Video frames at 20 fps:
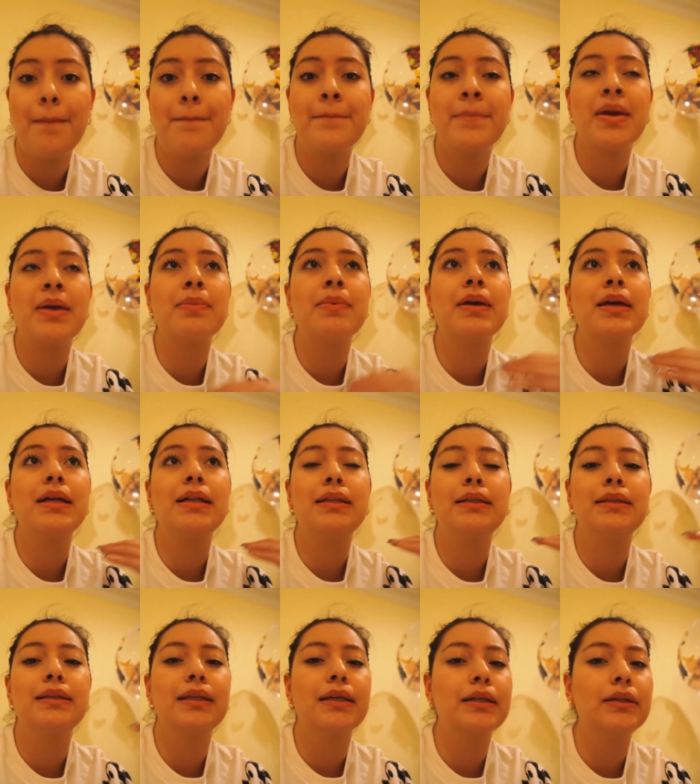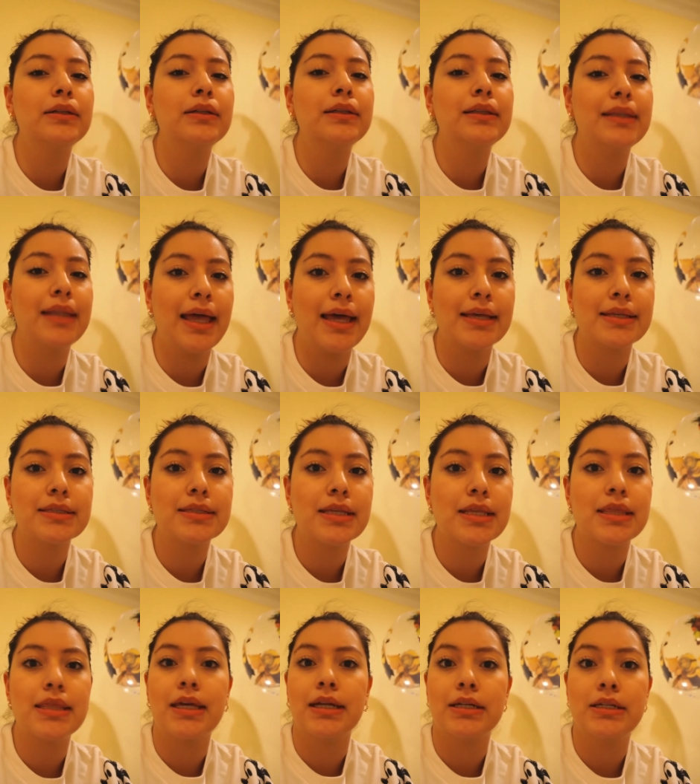Maybe a little less
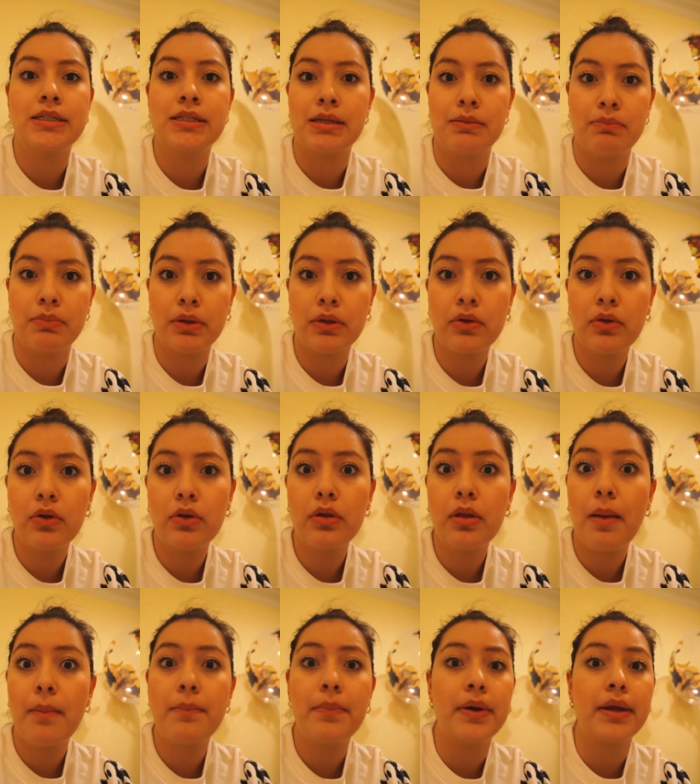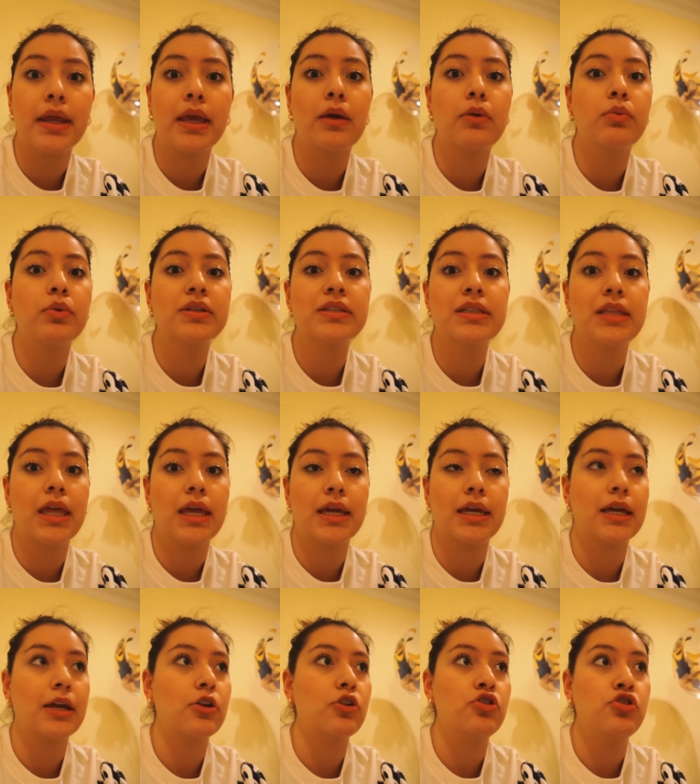than typical, but it was
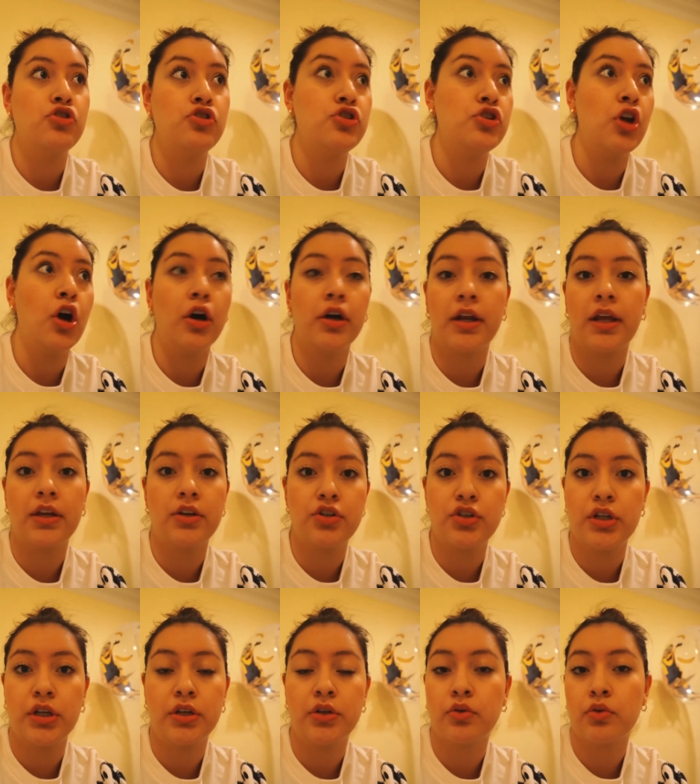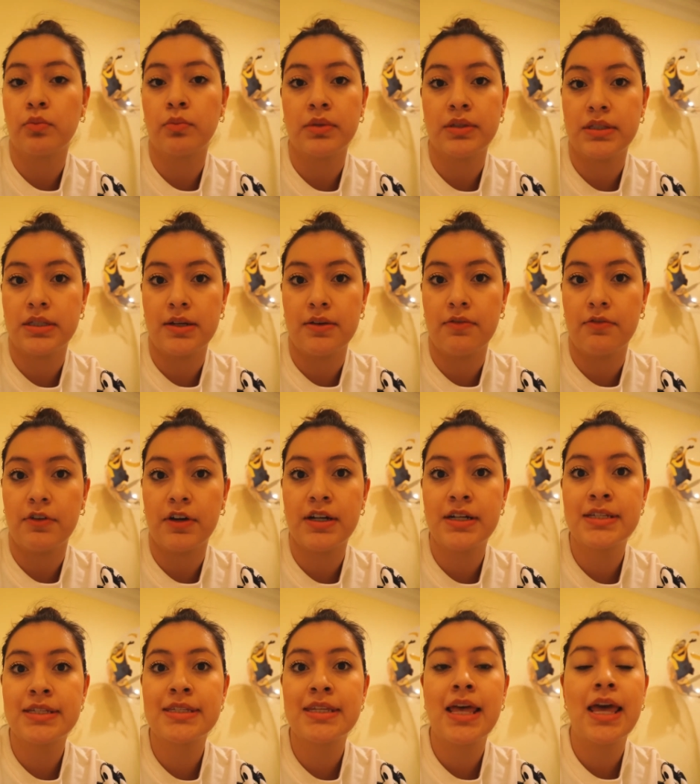like not a ginormous
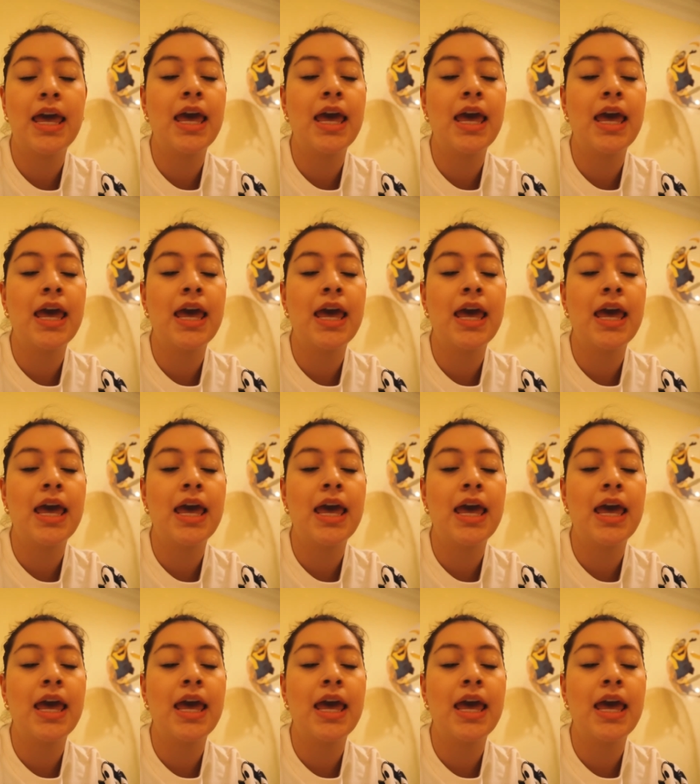difference.